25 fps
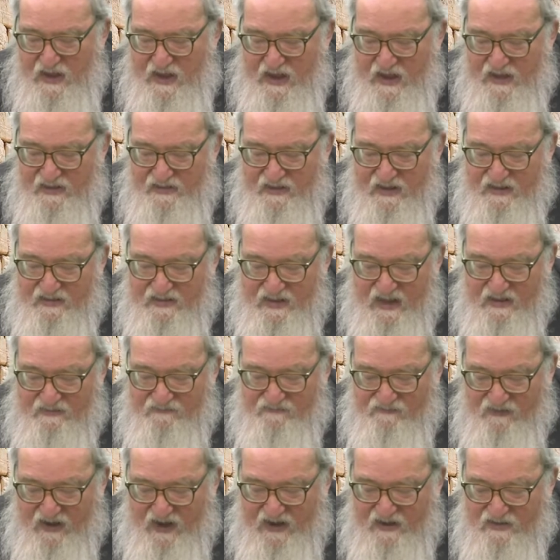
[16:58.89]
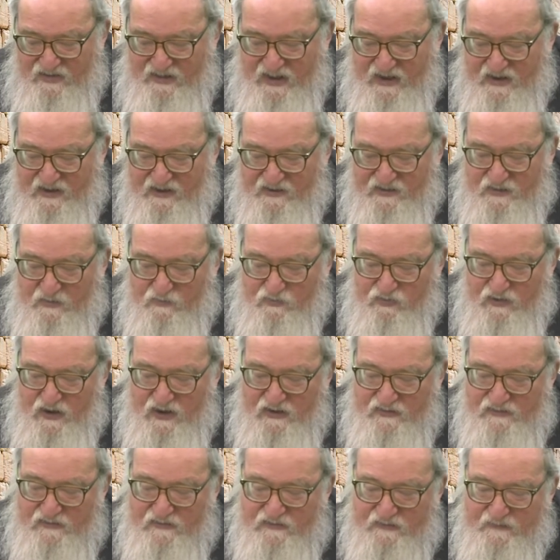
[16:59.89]
And they then violated the
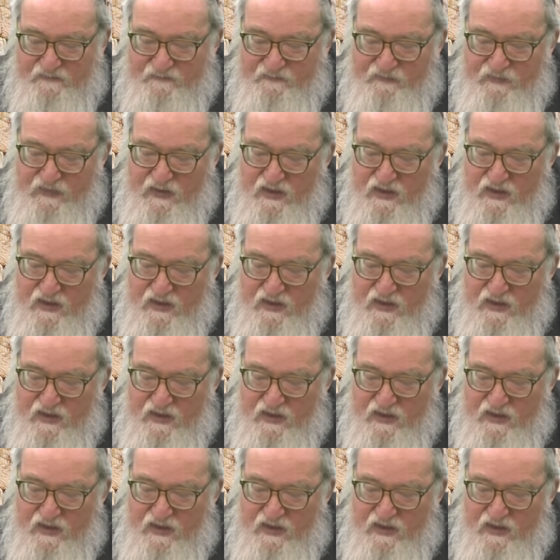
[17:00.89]
bris.